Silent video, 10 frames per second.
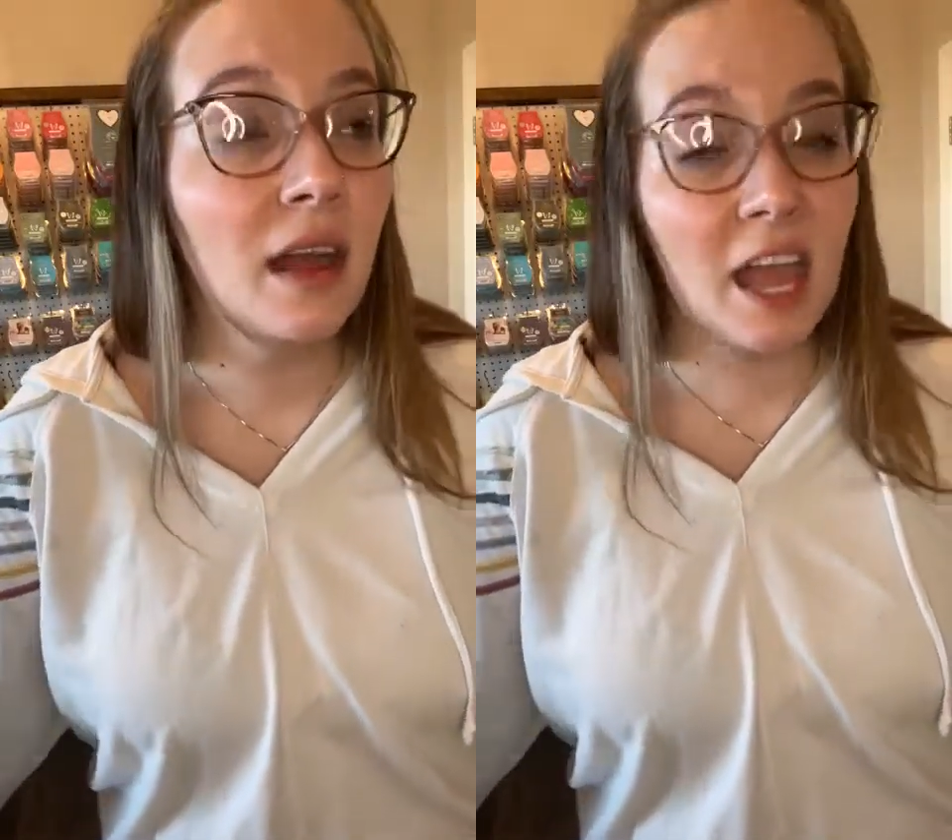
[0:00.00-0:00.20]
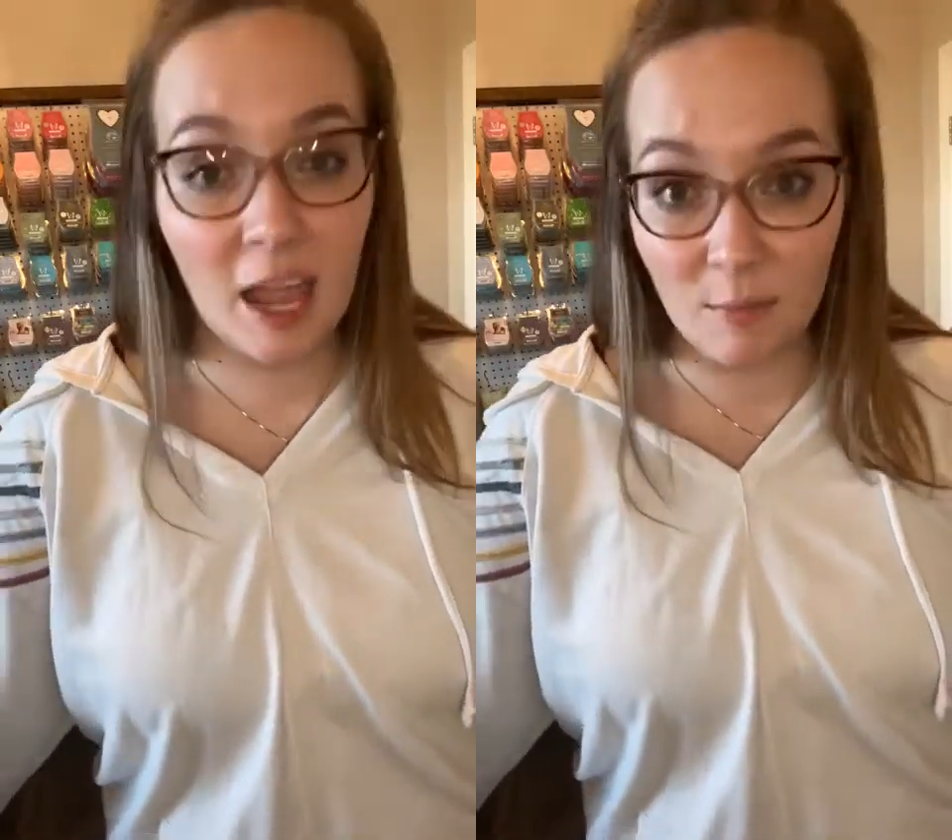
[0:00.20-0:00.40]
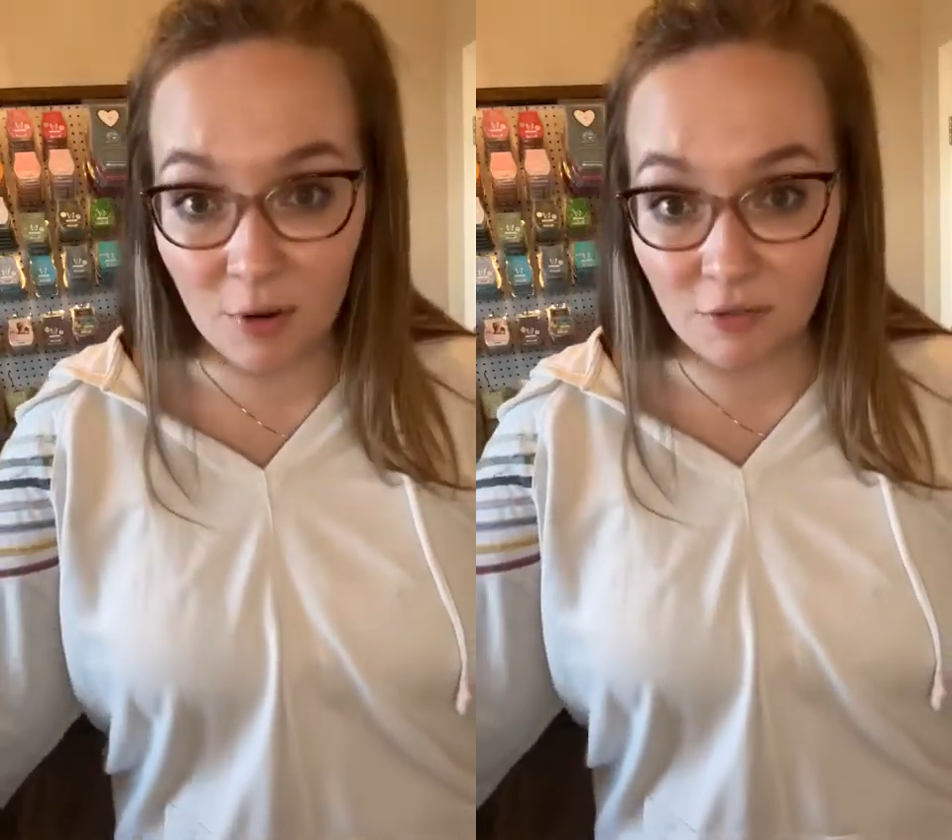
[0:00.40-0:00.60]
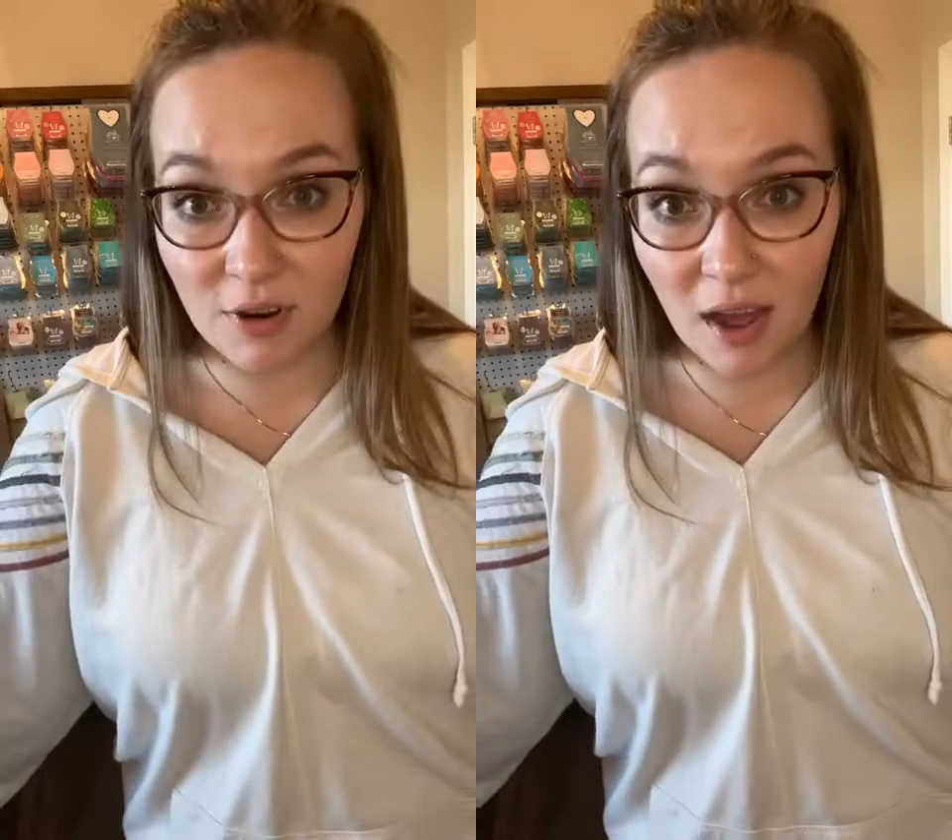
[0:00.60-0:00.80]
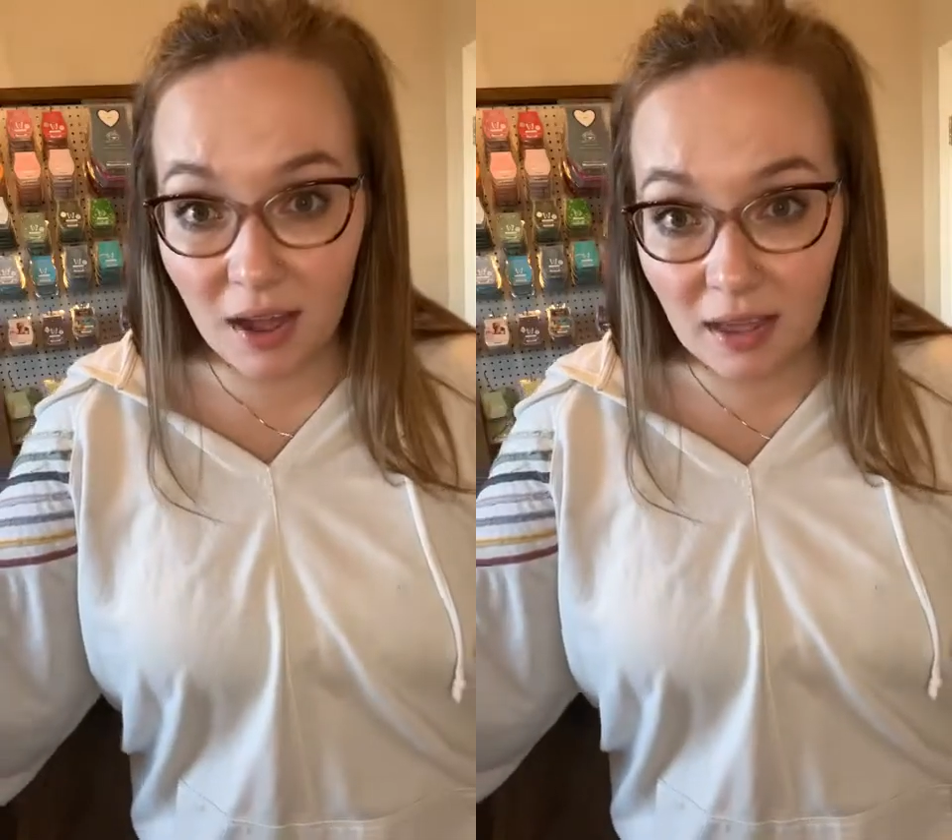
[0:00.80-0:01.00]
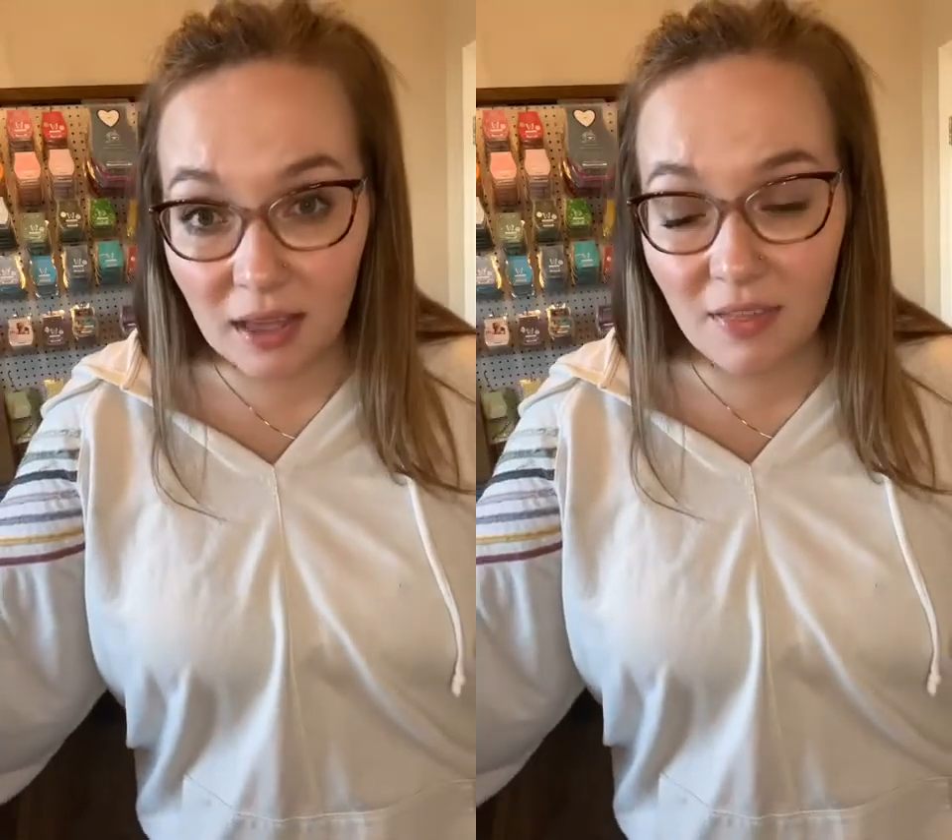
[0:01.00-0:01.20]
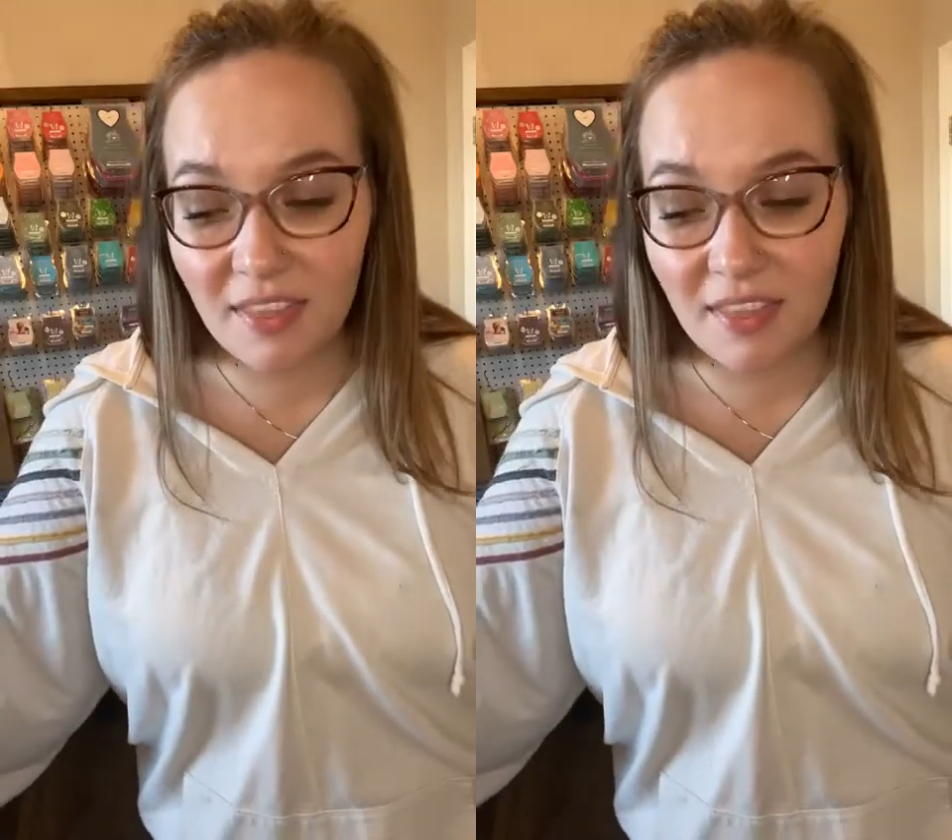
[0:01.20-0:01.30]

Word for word: Amber Ryan.